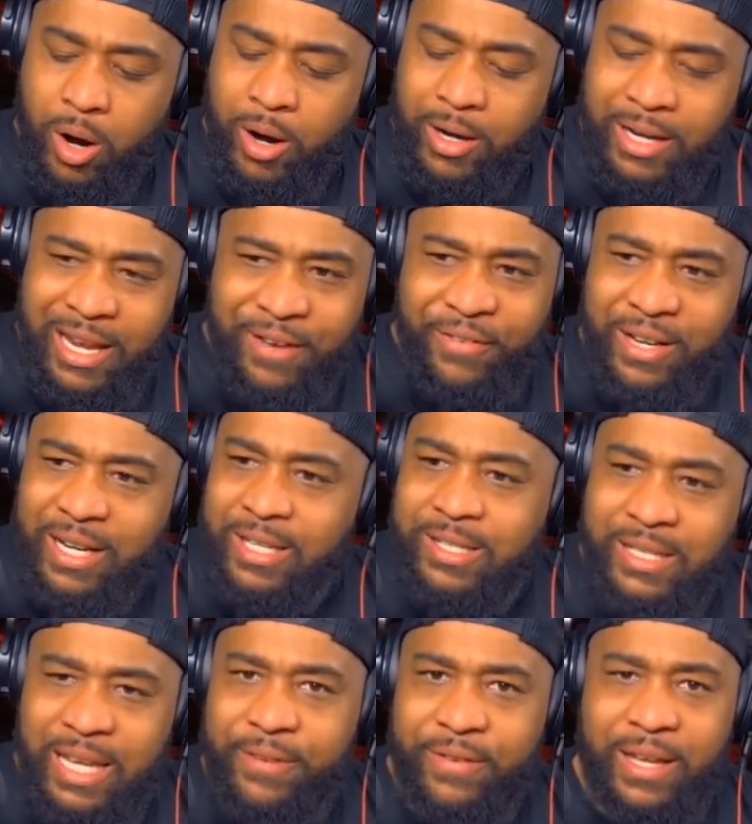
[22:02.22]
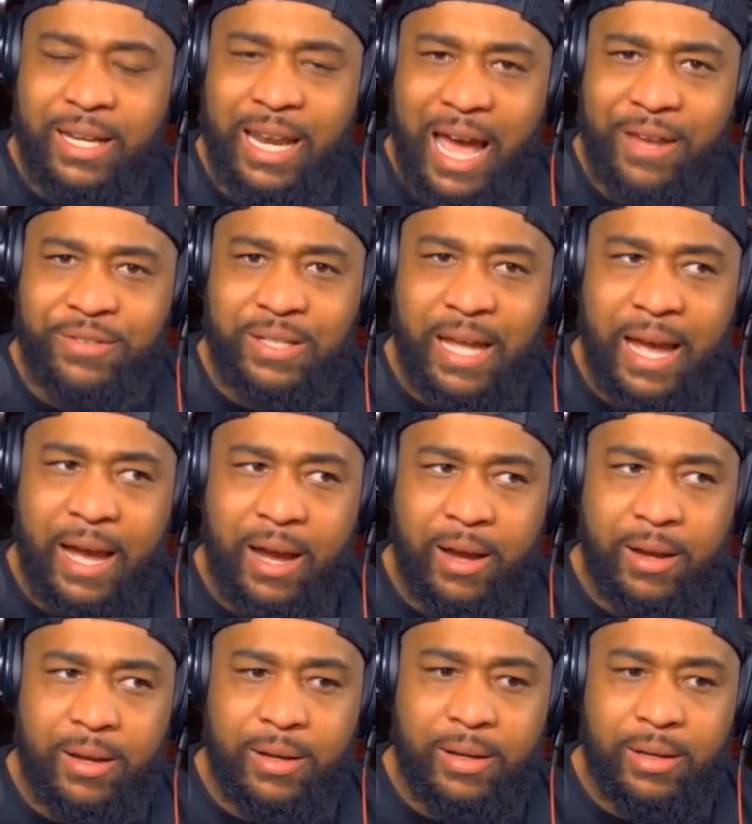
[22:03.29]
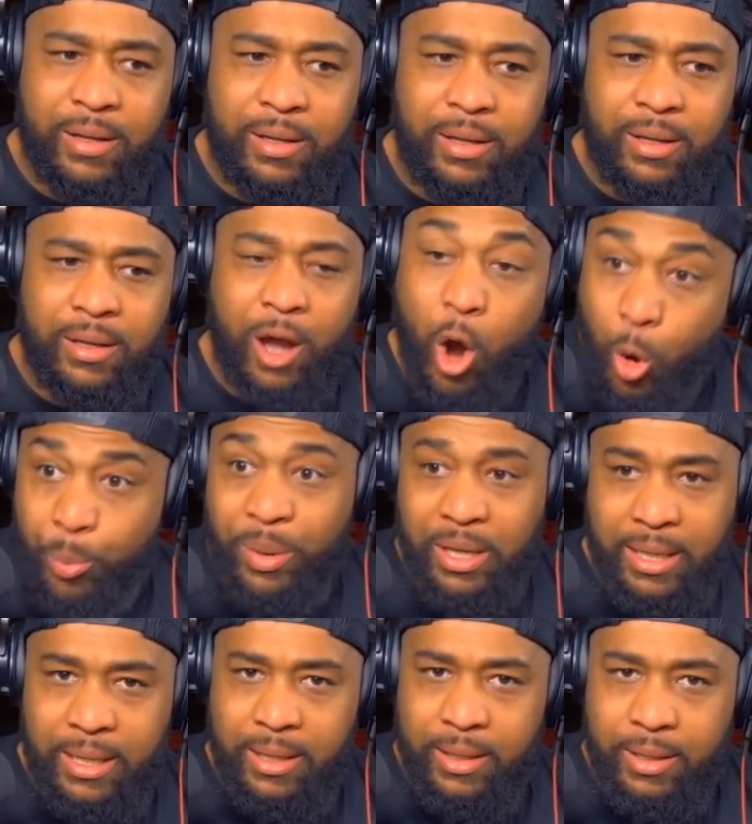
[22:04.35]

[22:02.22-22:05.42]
living this deviant lifestyle openly,